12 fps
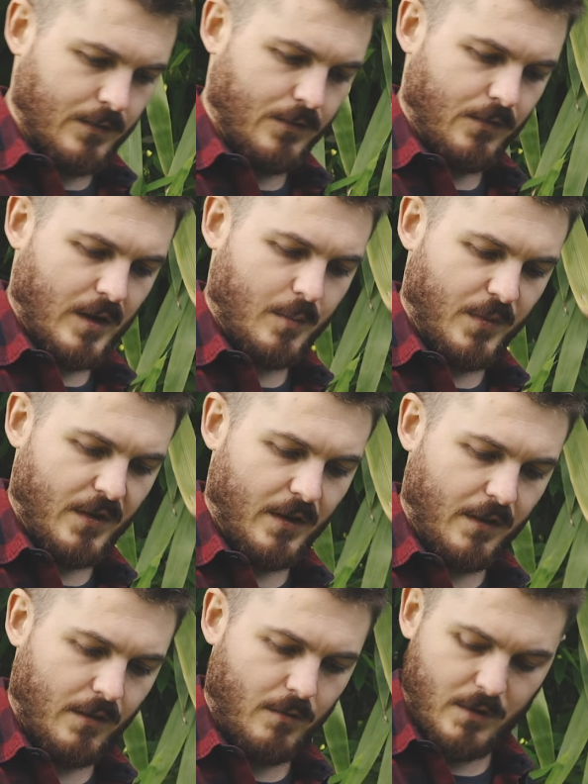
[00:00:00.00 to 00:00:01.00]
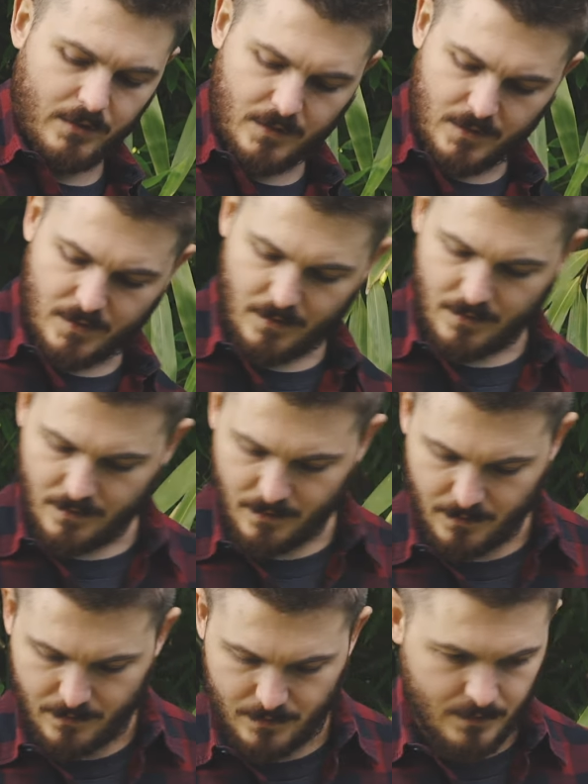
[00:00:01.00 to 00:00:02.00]
Drape the other ones
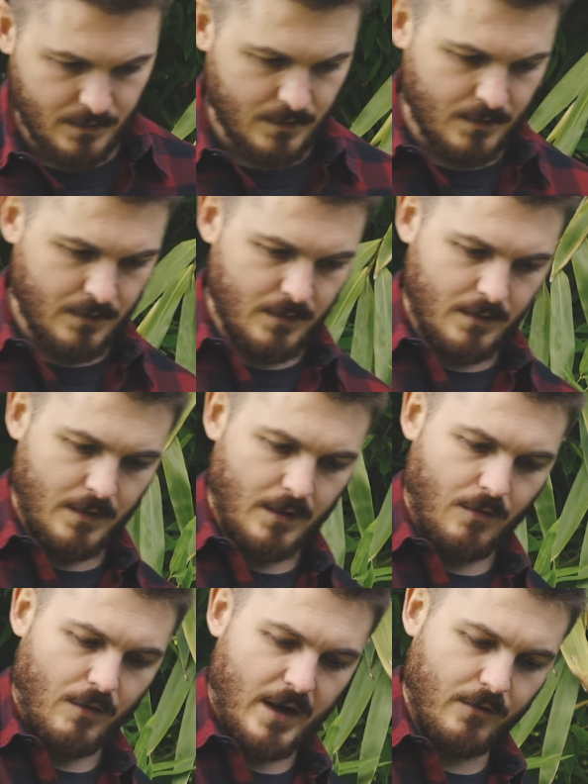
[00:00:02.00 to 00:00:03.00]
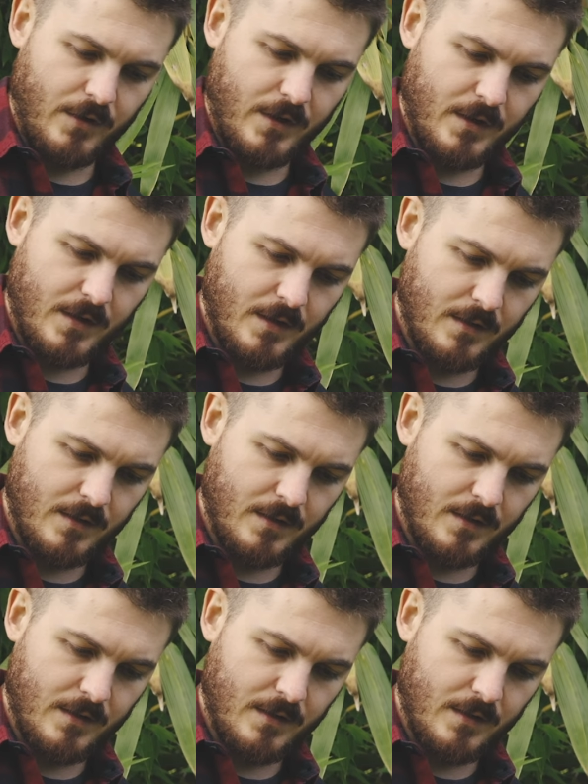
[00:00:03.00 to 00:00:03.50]
around it.